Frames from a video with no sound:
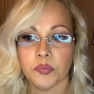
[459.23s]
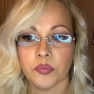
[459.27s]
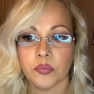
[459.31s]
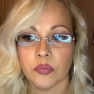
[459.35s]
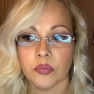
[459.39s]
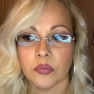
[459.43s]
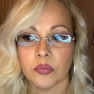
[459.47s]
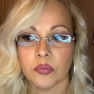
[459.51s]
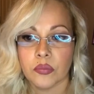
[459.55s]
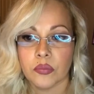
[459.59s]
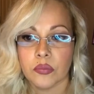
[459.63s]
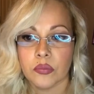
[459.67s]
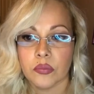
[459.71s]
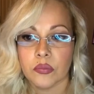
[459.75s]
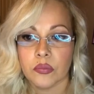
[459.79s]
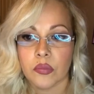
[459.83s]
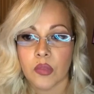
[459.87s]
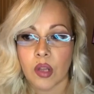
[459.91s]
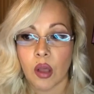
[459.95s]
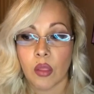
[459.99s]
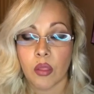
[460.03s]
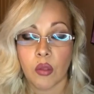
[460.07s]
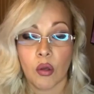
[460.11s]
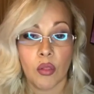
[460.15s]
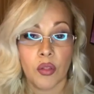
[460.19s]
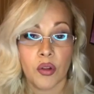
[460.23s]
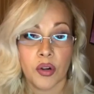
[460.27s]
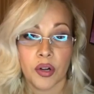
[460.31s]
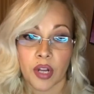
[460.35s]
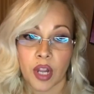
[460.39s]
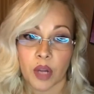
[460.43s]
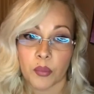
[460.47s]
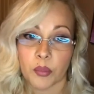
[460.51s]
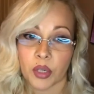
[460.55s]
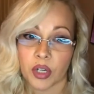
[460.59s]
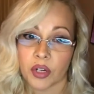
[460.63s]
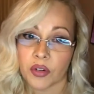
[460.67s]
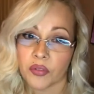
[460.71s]
Although they're not
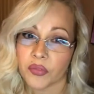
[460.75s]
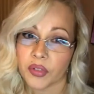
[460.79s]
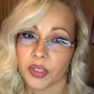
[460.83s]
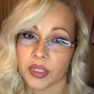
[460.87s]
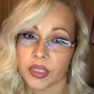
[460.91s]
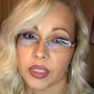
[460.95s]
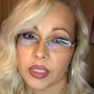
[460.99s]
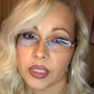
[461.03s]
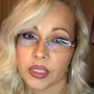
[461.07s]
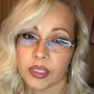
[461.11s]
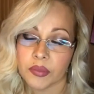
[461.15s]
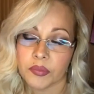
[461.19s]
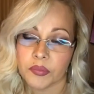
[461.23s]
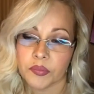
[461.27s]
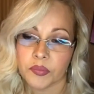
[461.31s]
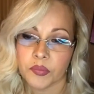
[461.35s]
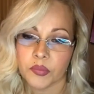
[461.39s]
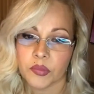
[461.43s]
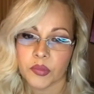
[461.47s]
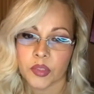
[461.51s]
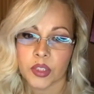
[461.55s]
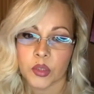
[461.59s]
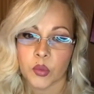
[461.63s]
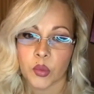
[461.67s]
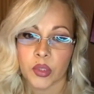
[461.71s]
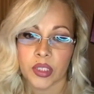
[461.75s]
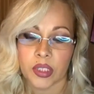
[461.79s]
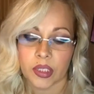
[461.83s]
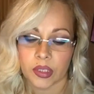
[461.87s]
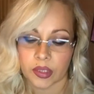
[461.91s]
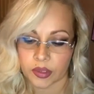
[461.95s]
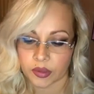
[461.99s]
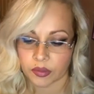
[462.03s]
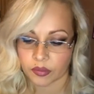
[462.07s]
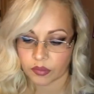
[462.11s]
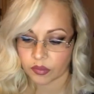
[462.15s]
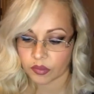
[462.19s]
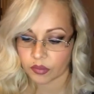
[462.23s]
perfect, we can
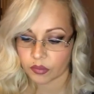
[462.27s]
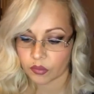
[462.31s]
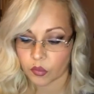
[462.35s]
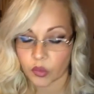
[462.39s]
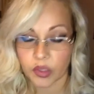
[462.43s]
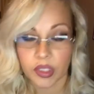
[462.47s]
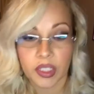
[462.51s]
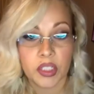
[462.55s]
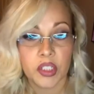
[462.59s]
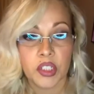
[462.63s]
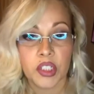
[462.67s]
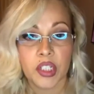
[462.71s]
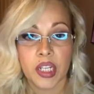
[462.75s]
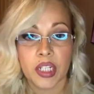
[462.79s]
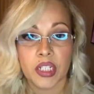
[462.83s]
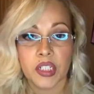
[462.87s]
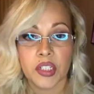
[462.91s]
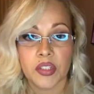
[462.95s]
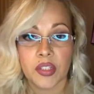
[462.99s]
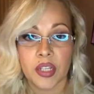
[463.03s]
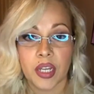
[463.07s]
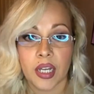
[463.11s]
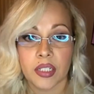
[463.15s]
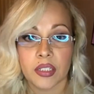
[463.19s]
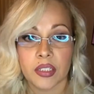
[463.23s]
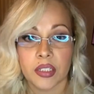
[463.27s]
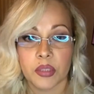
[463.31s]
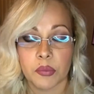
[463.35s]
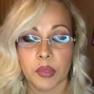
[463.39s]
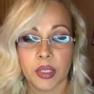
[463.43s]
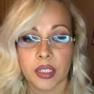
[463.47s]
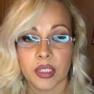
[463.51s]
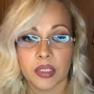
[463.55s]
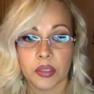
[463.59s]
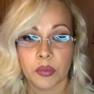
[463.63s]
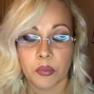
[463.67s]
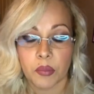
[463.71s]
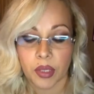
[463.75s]
change that to make them
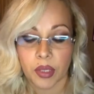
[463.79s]
better.